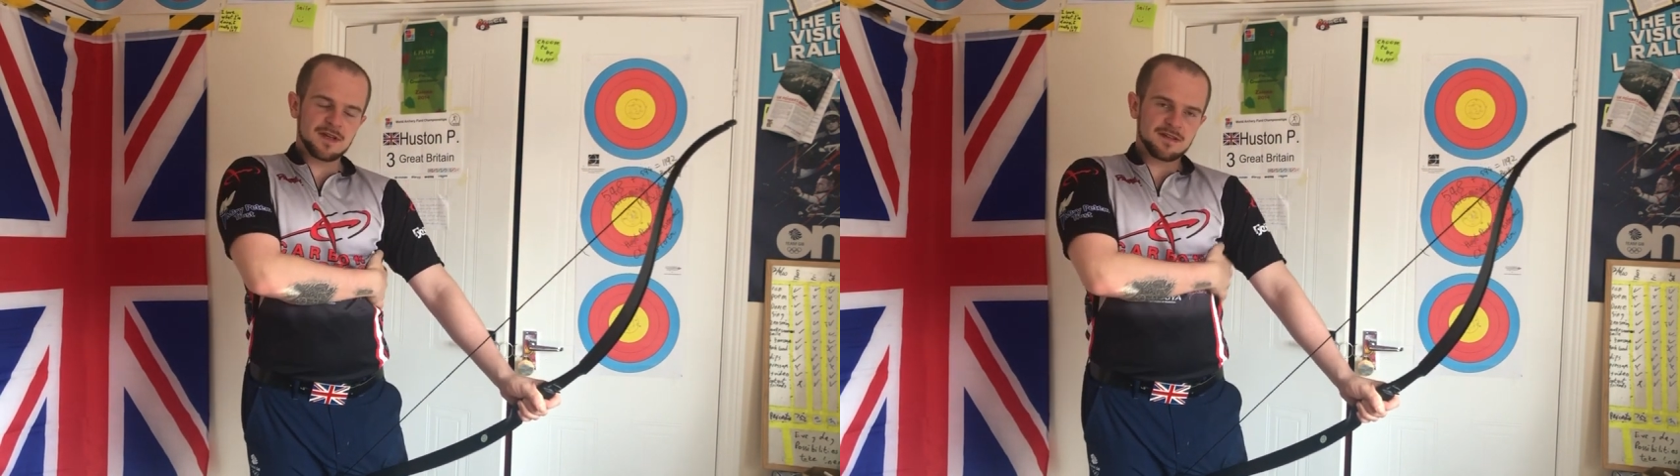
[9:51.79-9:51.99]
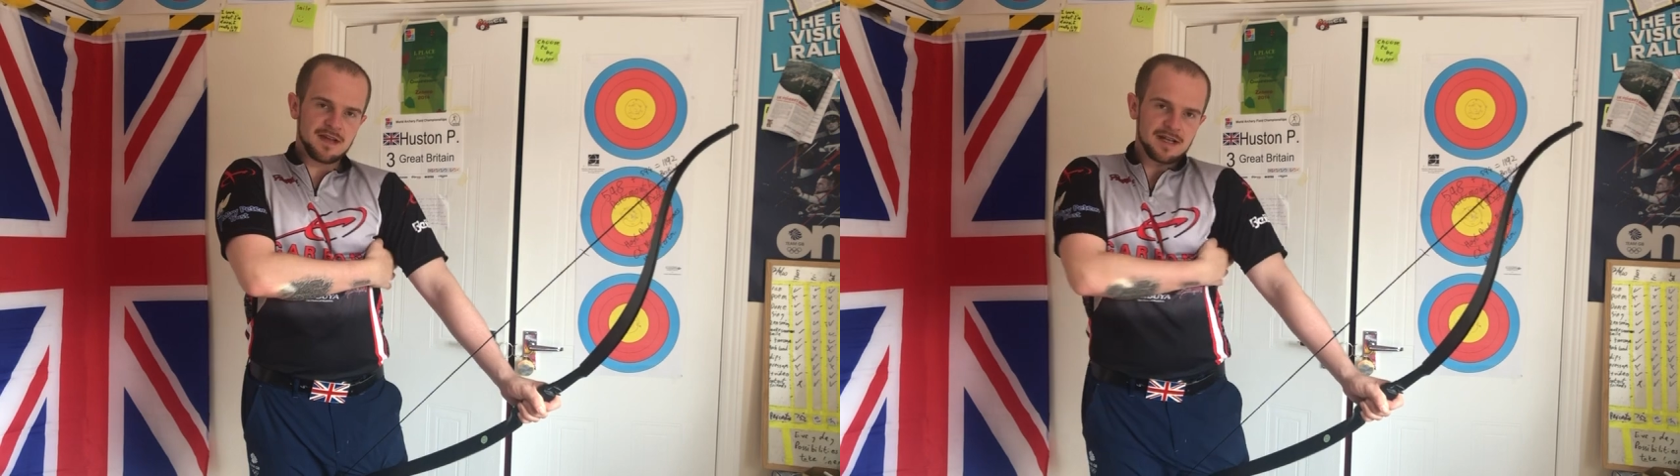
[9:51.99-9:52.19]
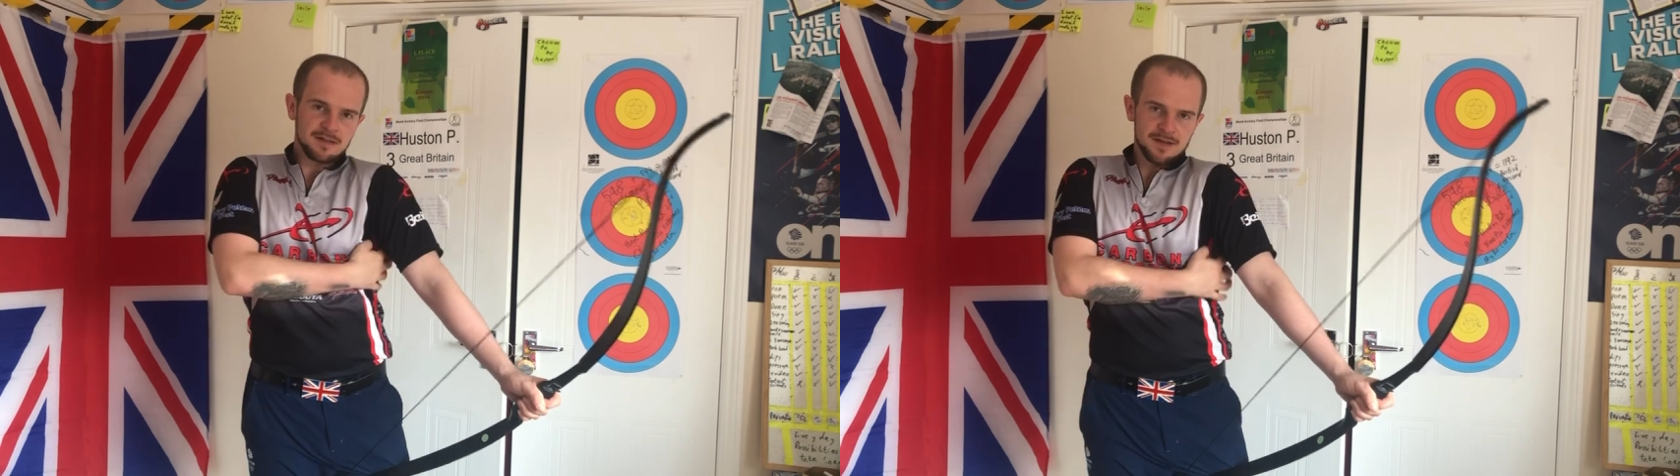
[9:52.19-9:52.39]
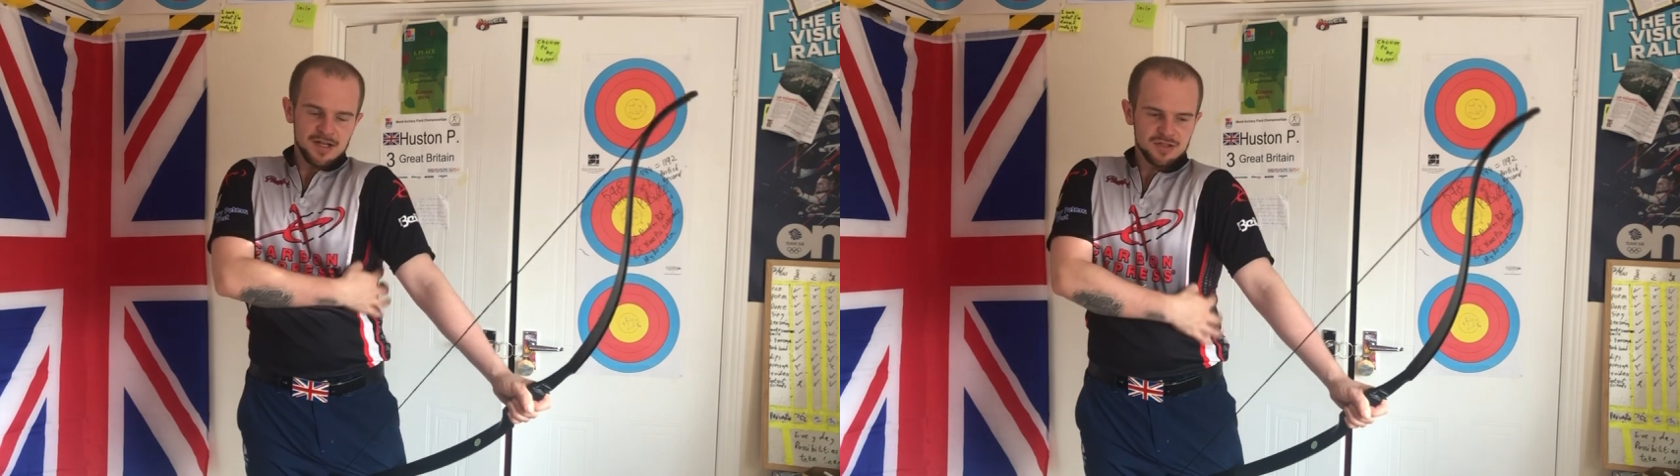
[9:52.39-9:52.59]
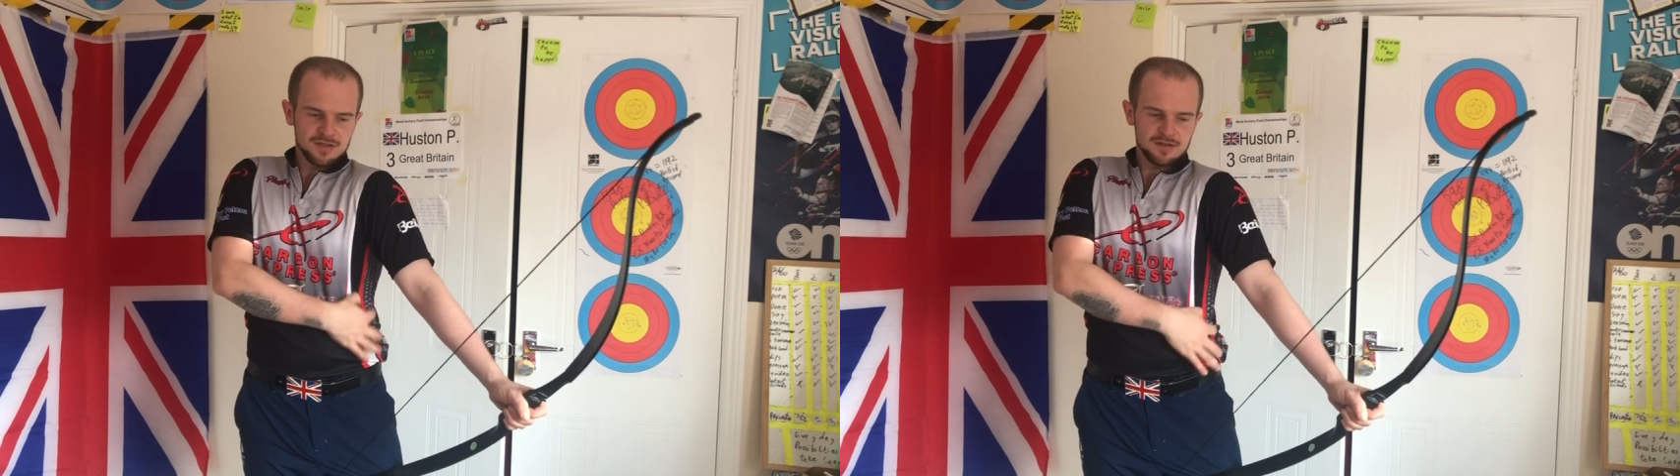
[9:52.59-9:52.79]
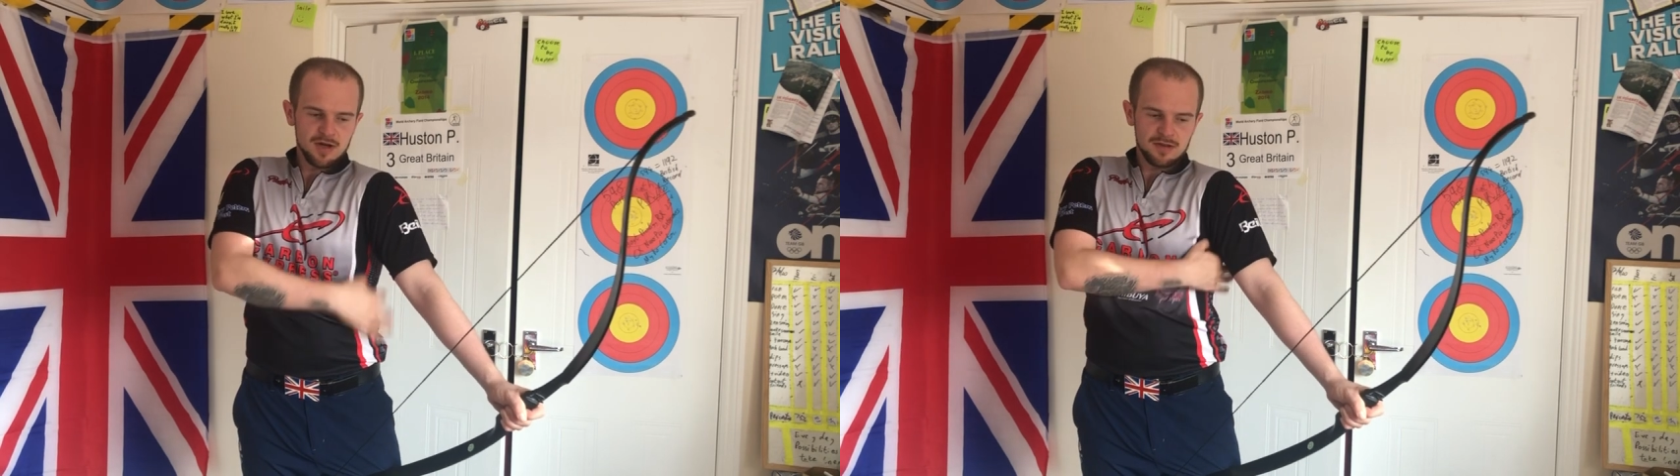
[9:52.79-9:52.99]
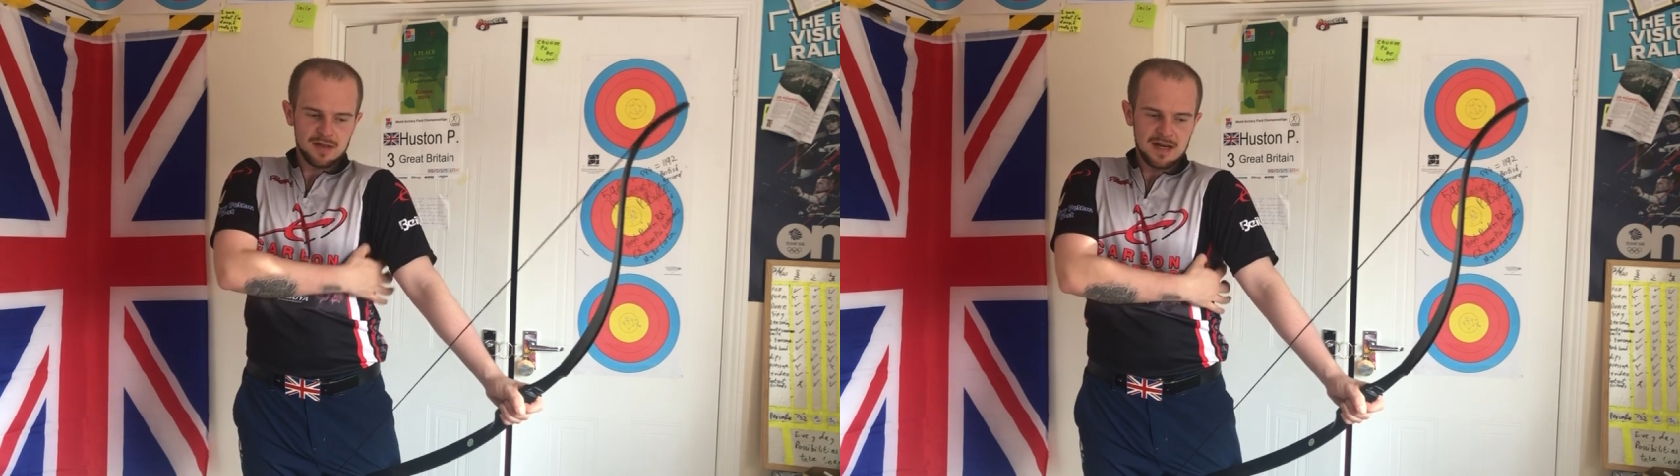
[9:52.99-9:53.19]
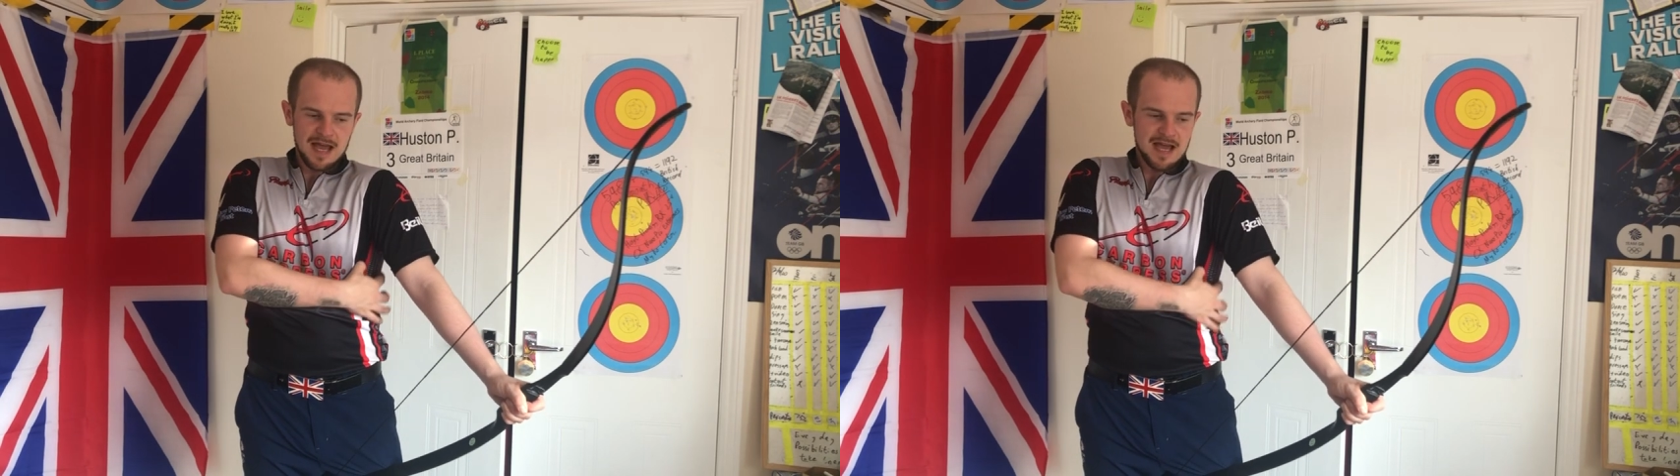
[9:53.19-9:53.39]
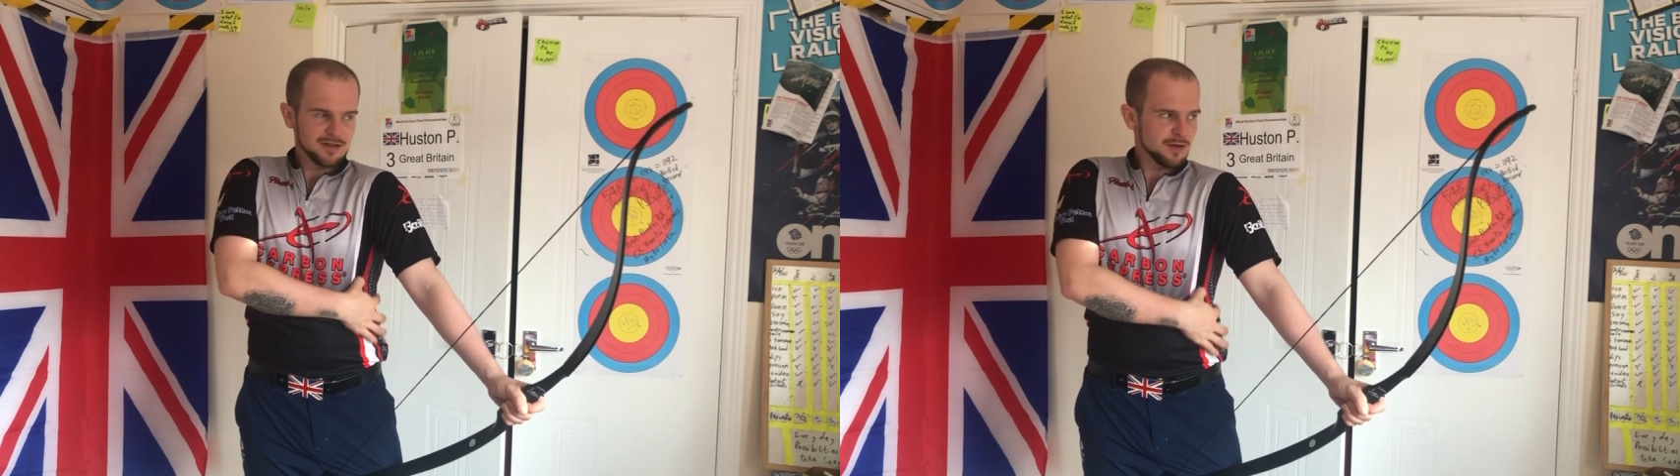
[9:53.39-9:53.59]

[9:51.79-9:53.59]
this activation down the lat,